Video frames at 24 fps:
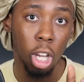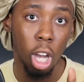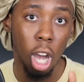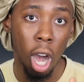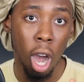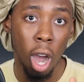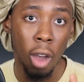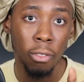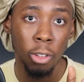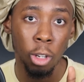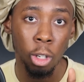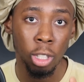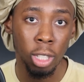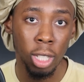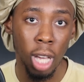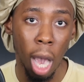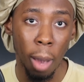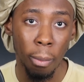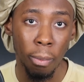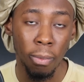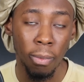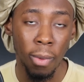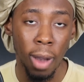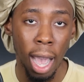of your
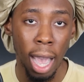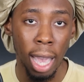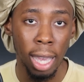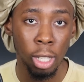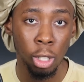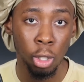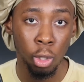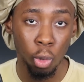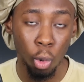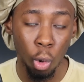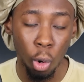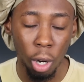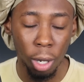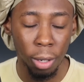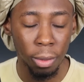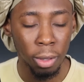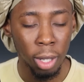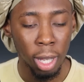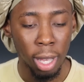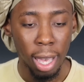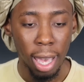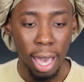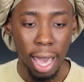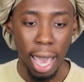Shopify store.
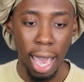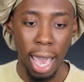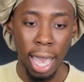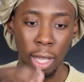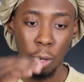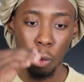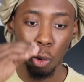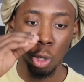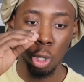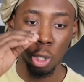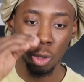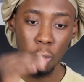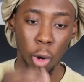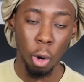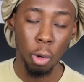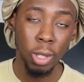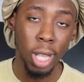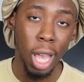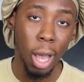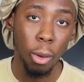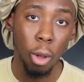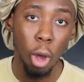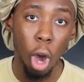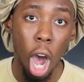And it will scroll
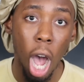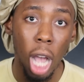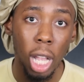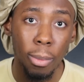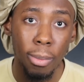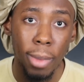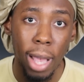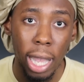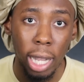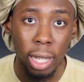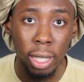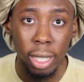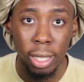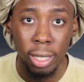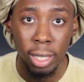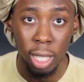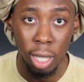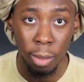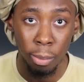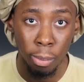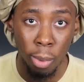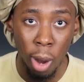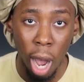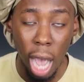down automatically to
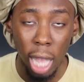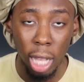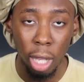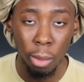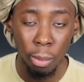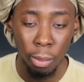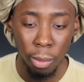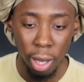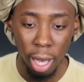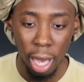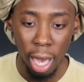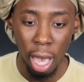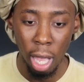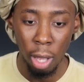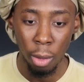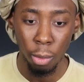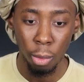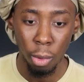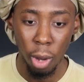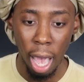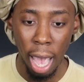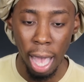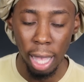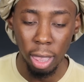the bottom. And
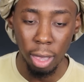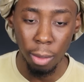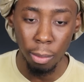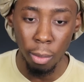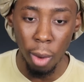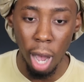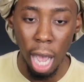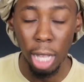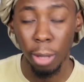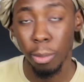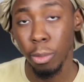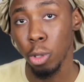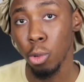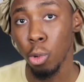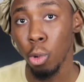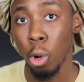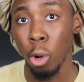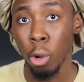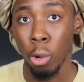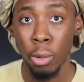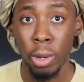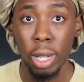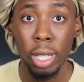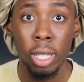at the bottom, you will
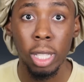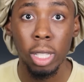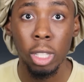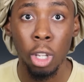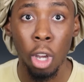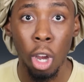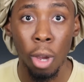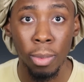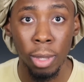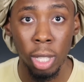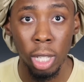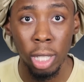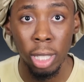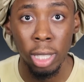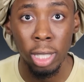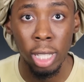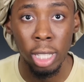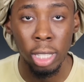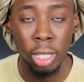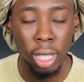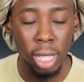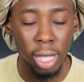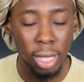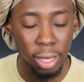agree to terms and
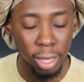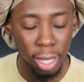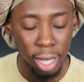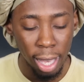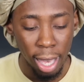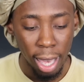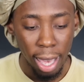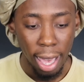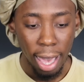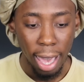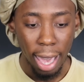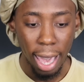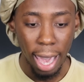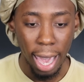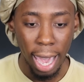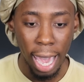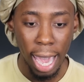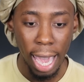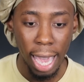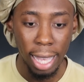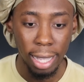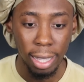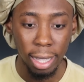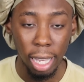conditions.
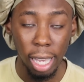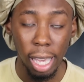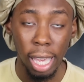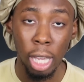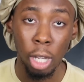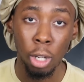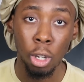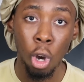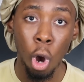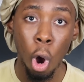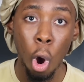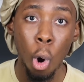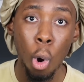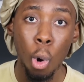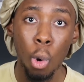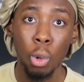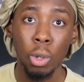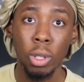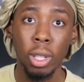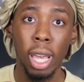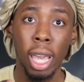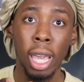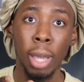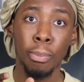And a
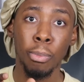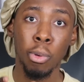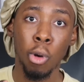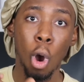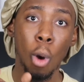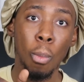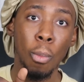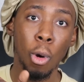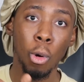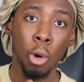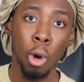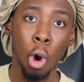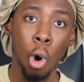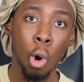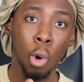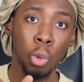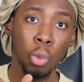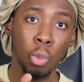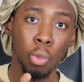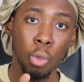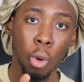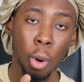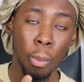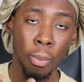promo
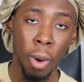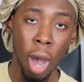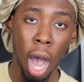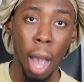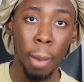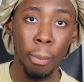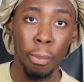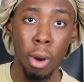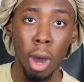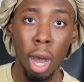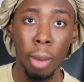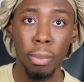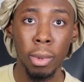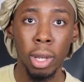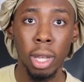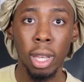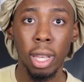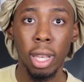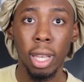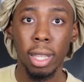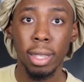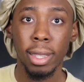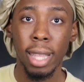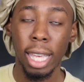code will pop up
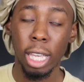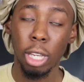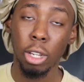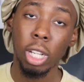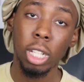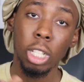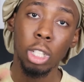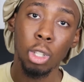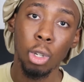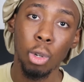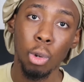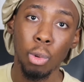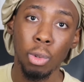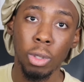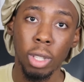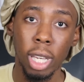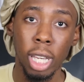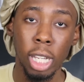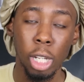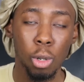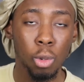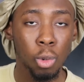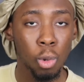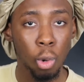that you can use
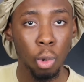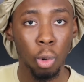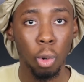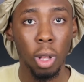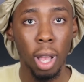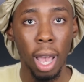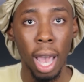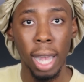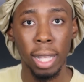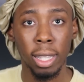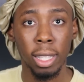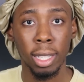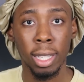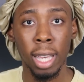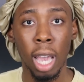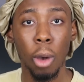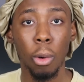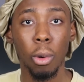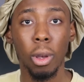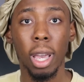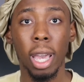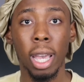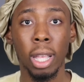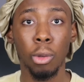in your Google Ads
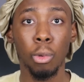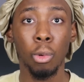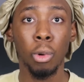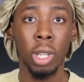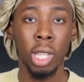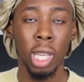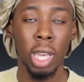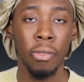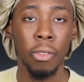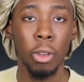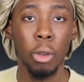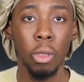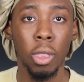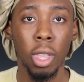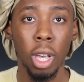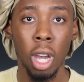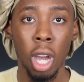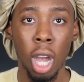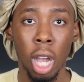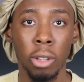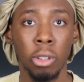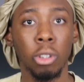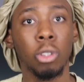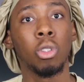account. And it will give you the
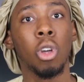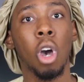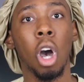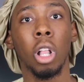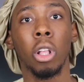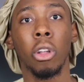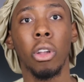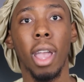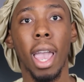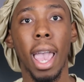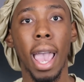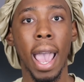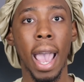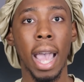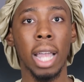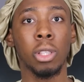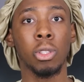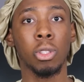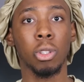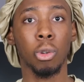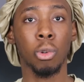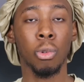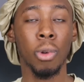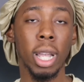$100
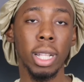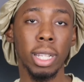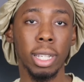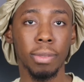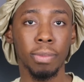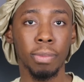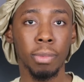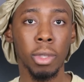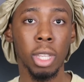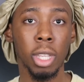ads credit.